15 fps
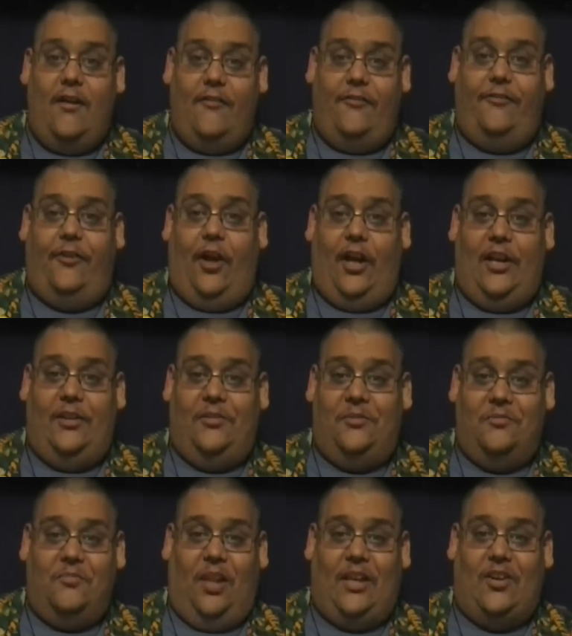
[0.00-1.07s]

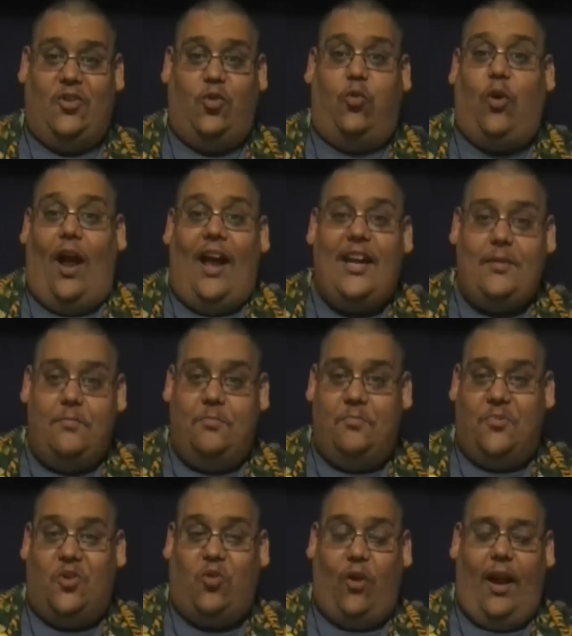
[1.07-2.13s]
fun, like, crime
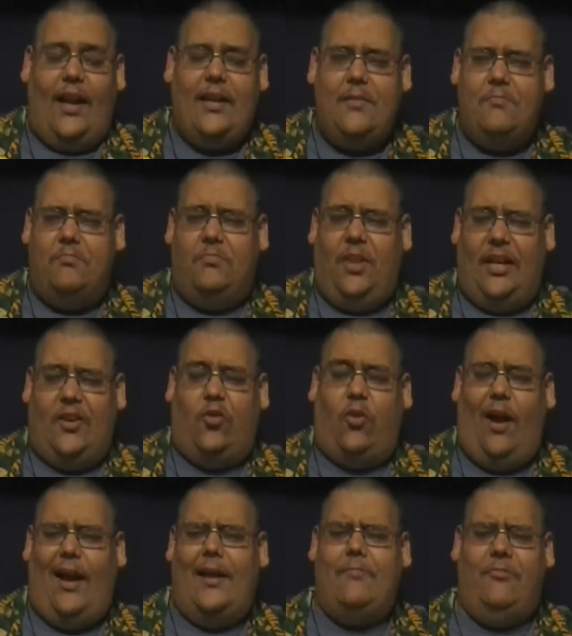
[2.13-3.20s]

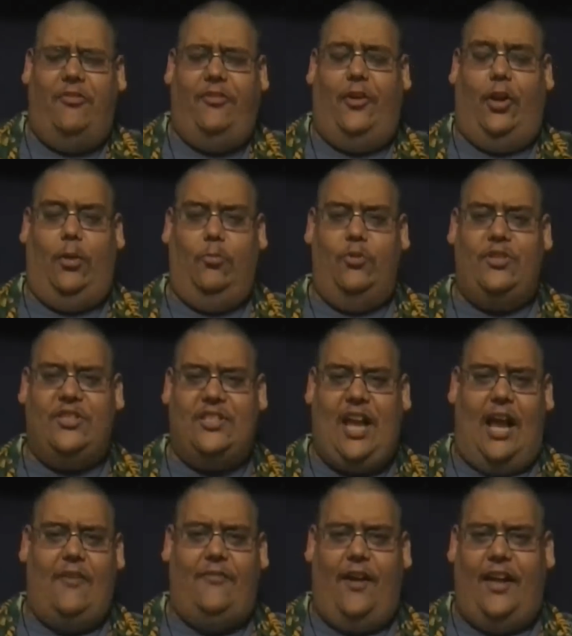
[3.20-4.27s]
film with
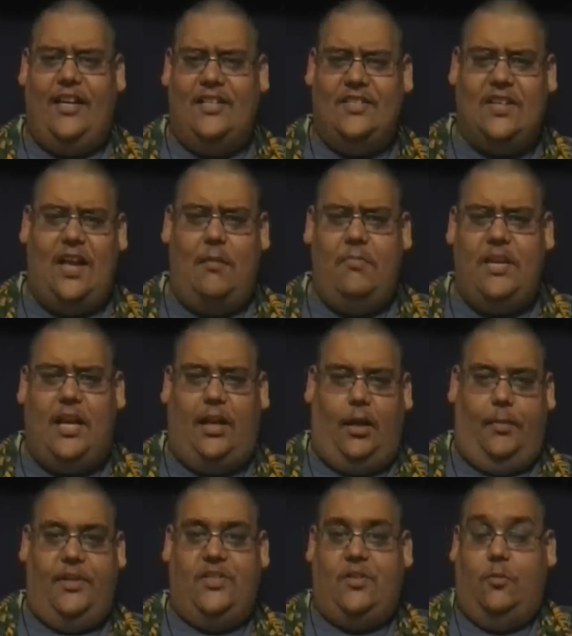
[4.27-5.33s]
sci-fi and zombie
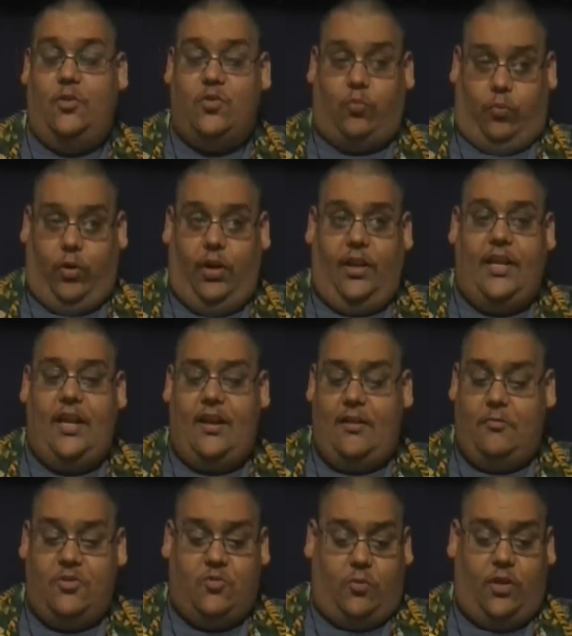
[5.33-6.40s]
elements. It was really
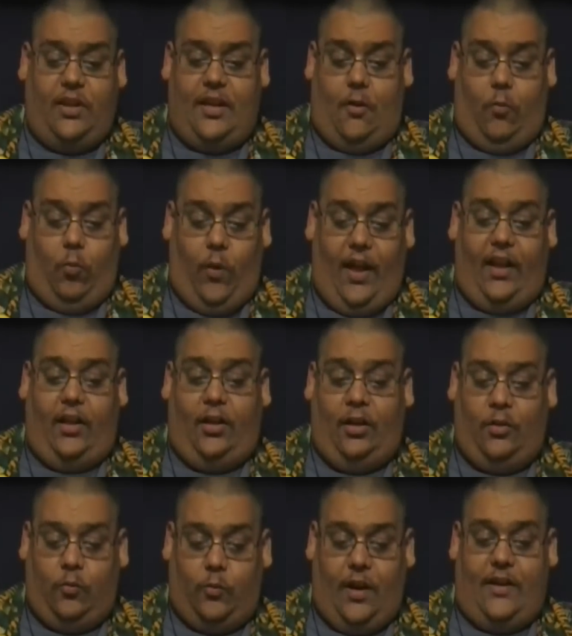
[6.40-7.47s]
a
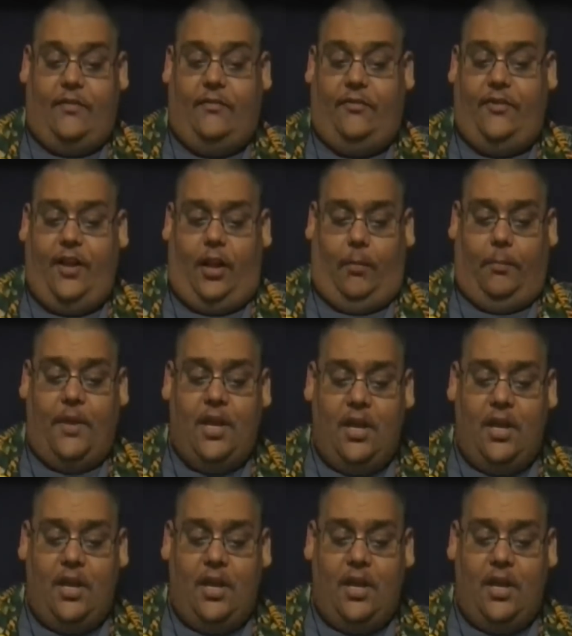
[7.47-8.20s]
well-written film.